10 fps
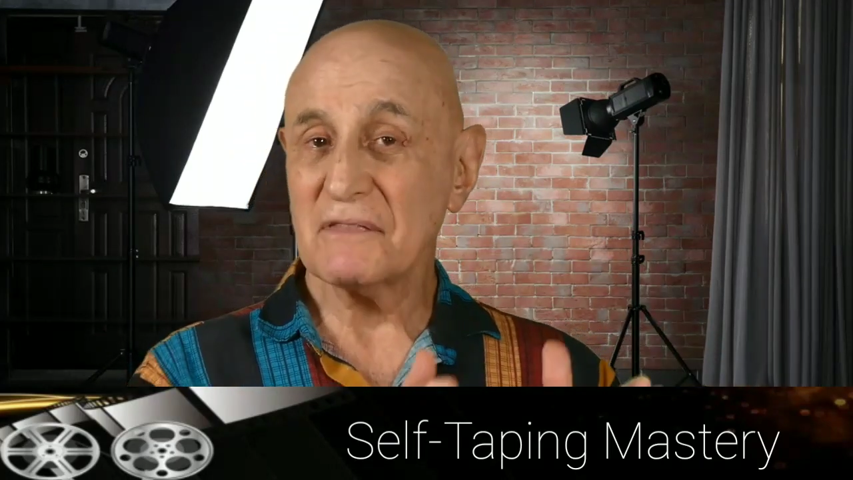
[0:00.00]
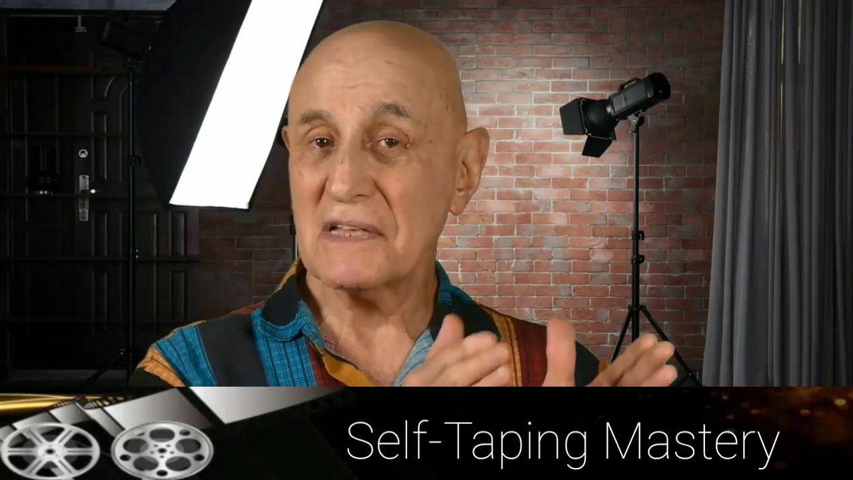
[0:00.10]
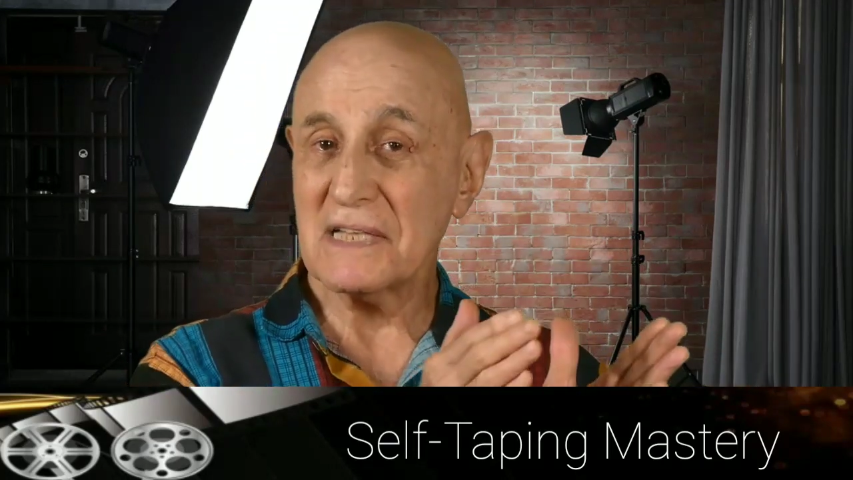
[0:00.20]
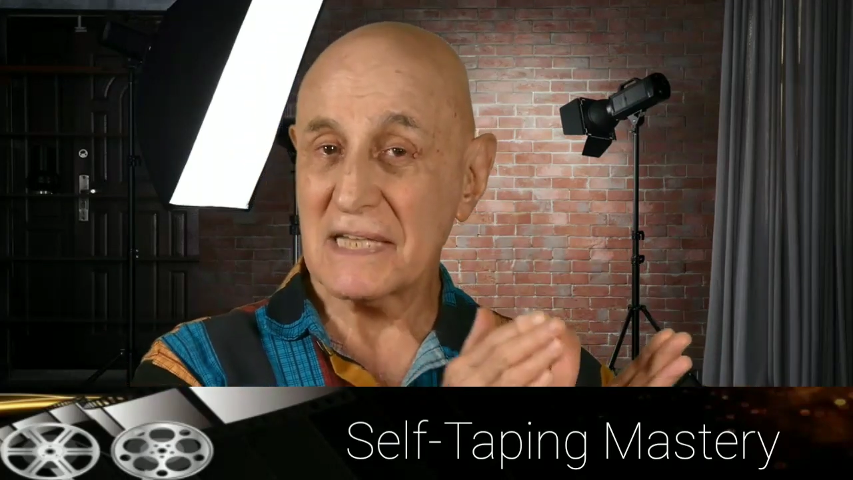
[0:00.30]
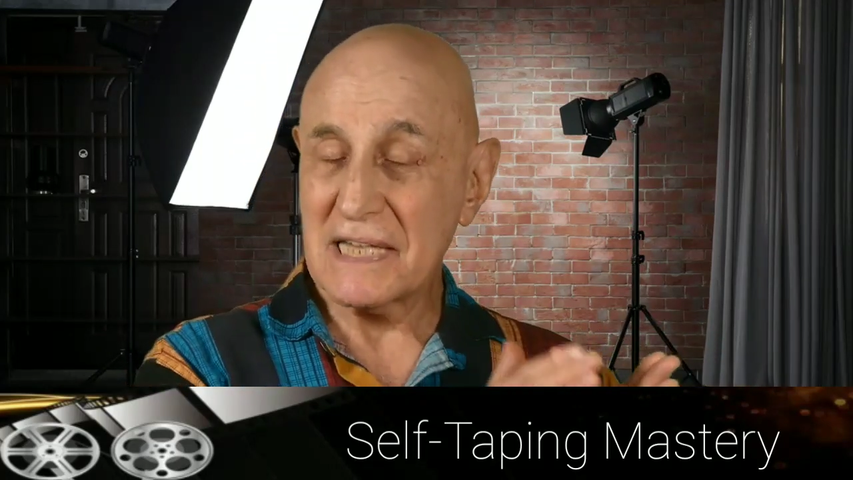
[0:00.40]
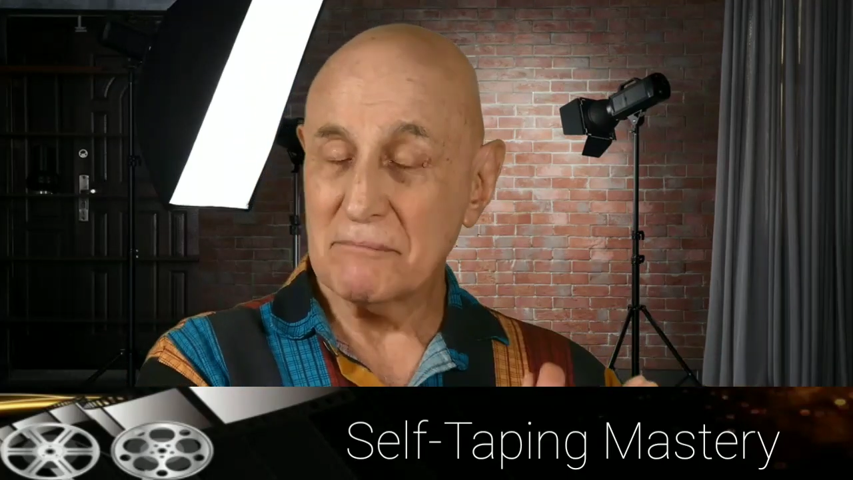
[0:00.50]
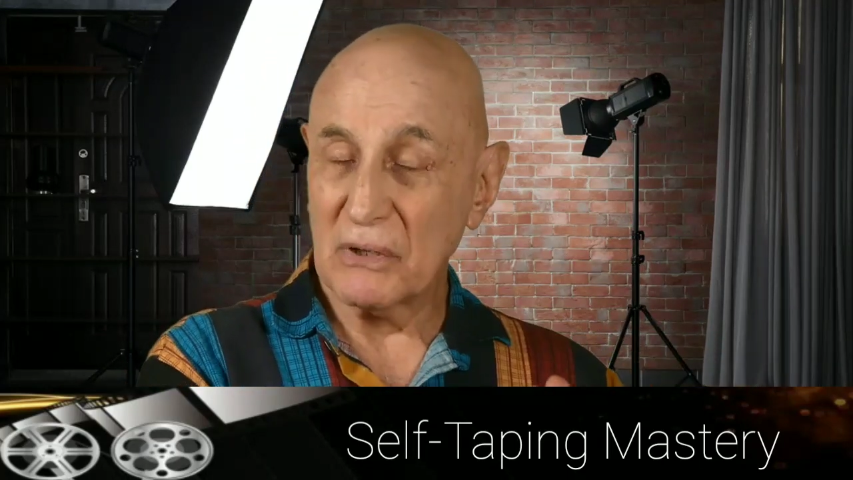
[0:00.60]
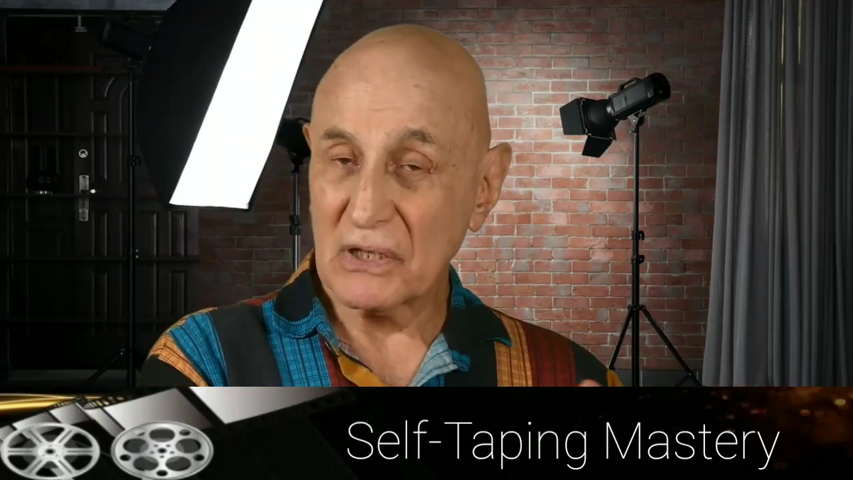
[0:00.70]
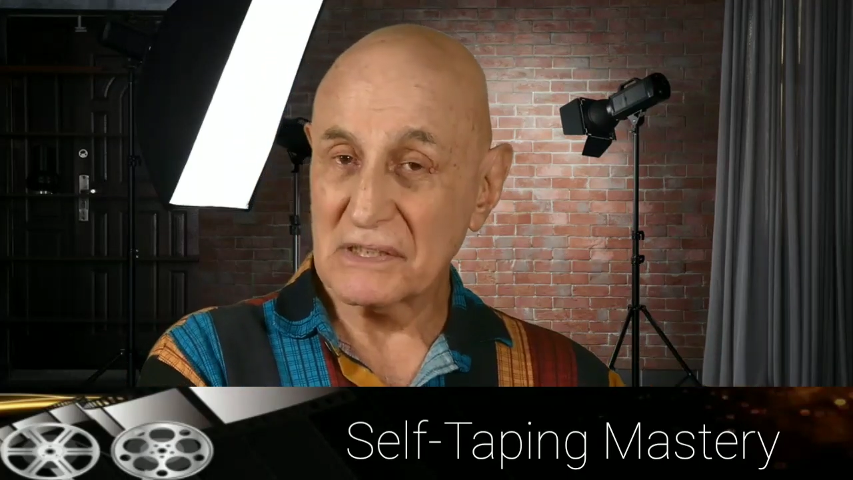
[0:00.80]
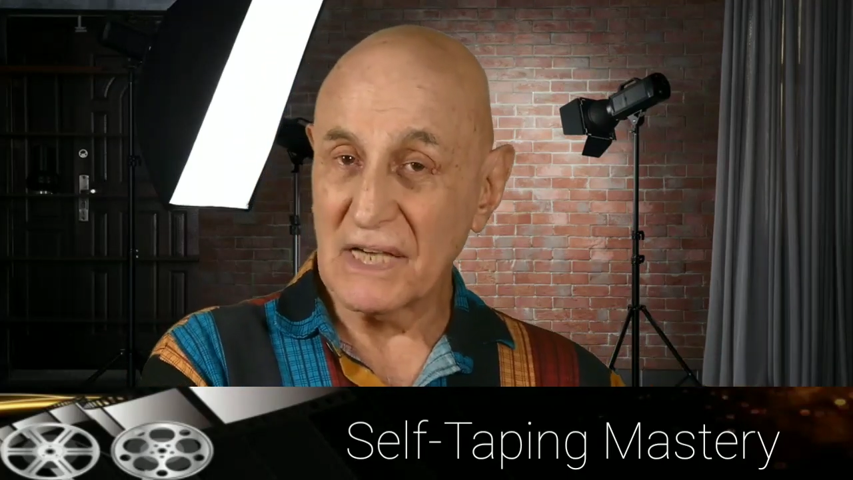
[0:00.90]
than the
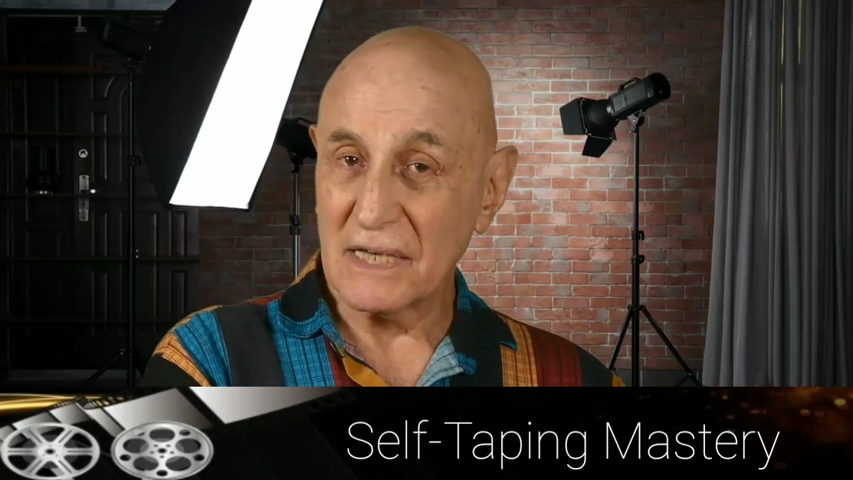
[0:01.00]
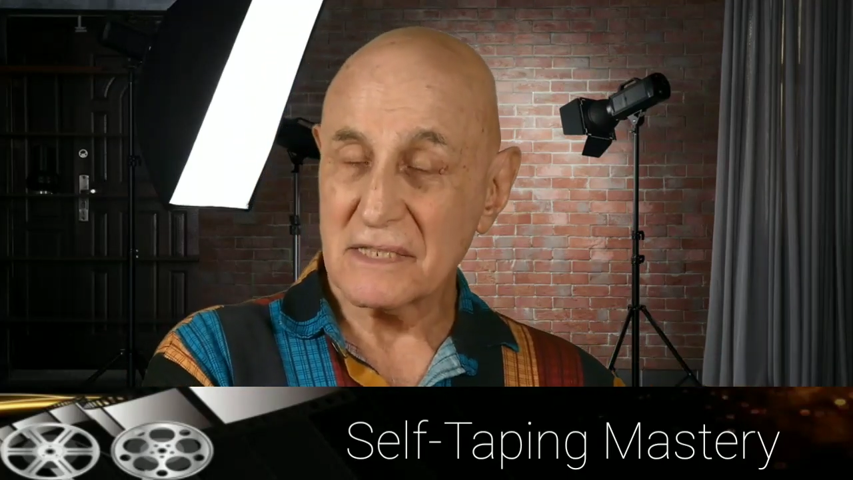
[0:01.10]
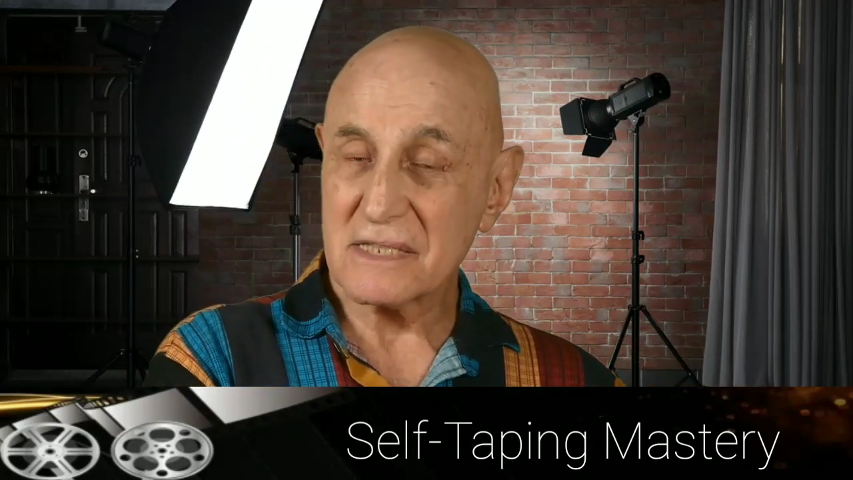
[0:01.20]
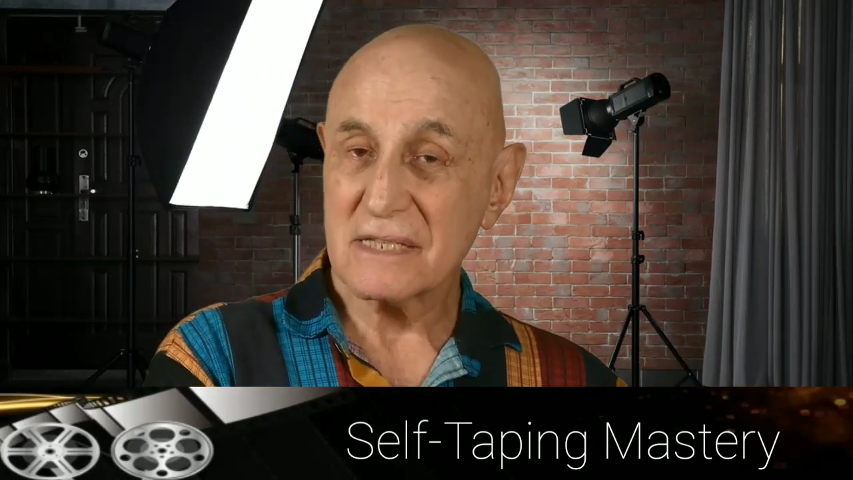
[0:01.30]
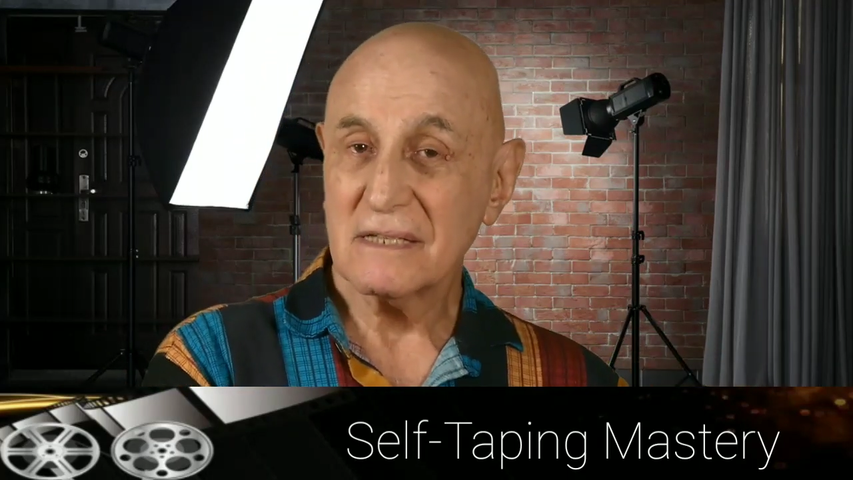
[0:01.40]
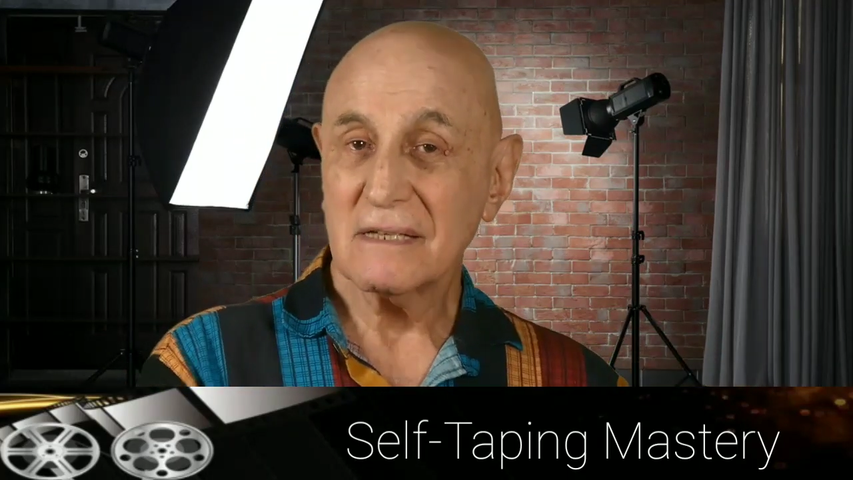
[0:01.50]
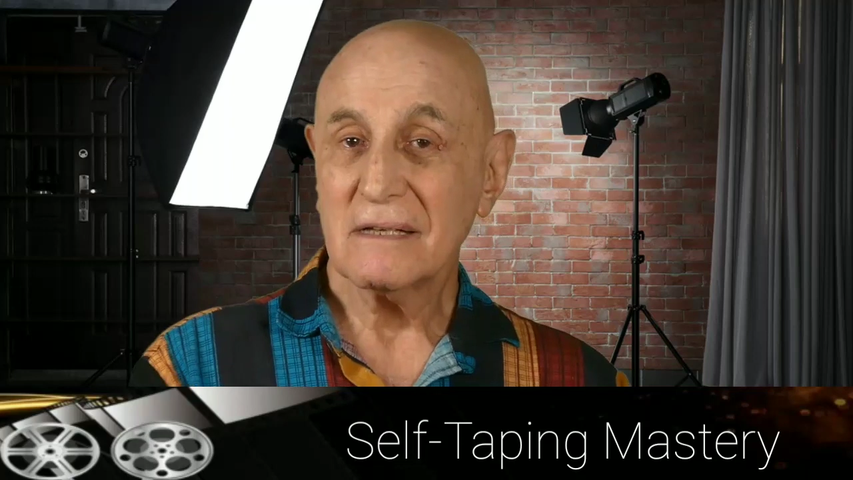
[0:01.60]
ebook does.